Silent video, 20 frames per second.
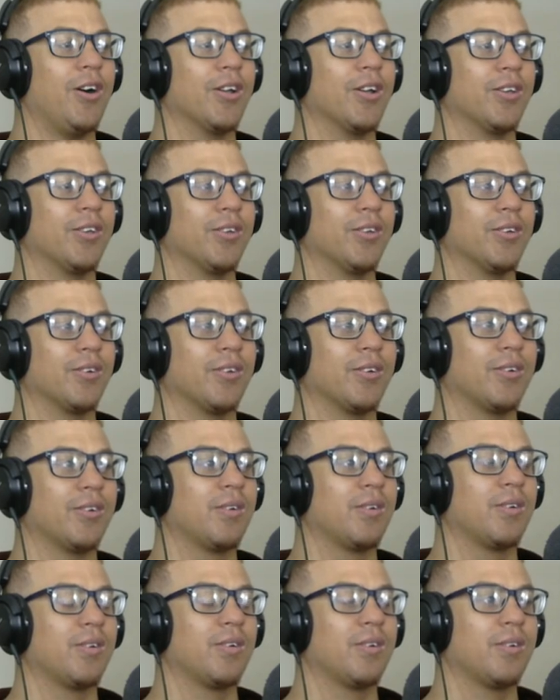you?
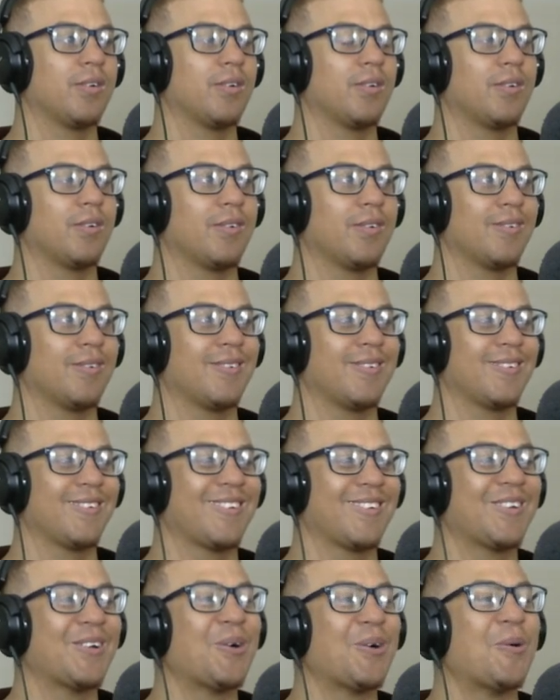
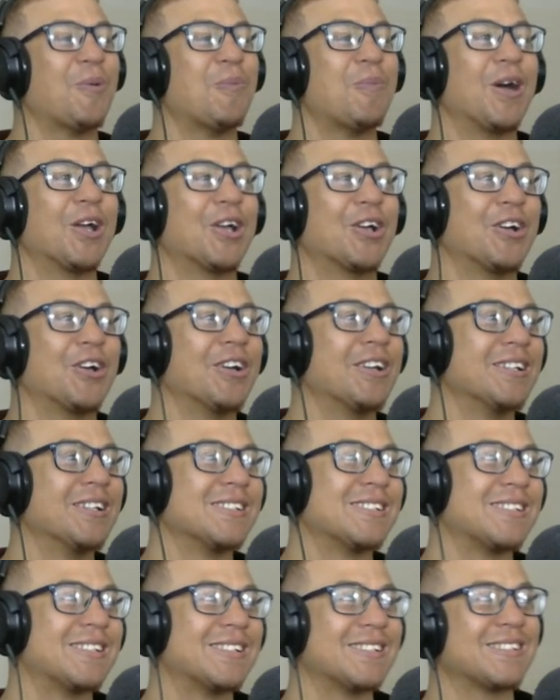Oh my
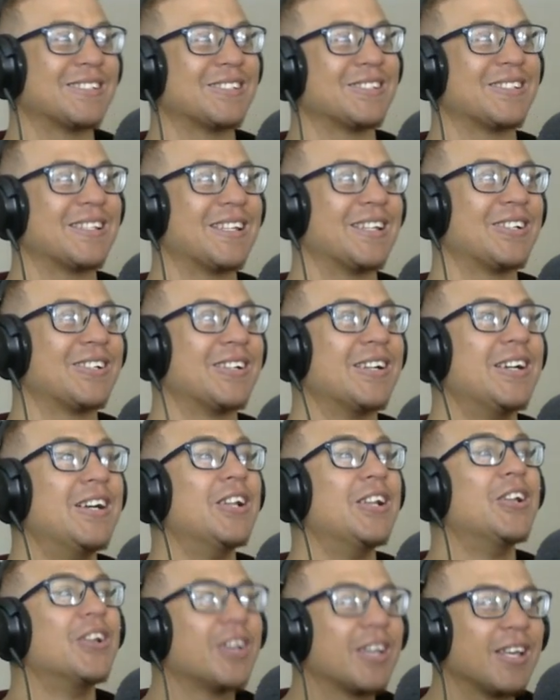goodness, this is in.
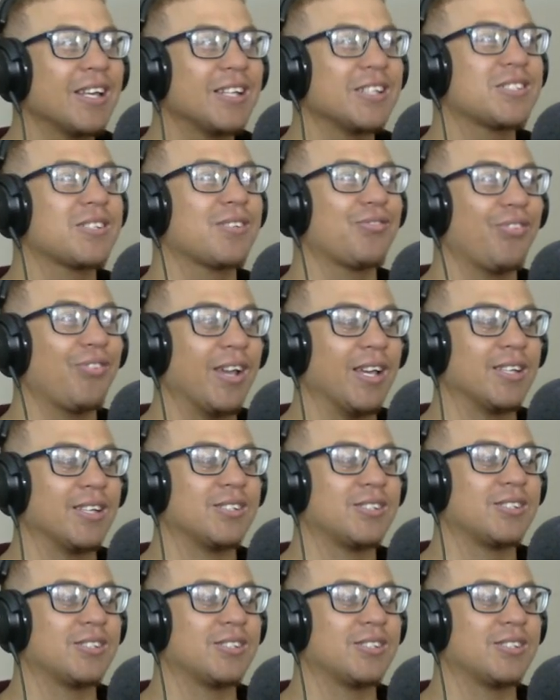Look at his face,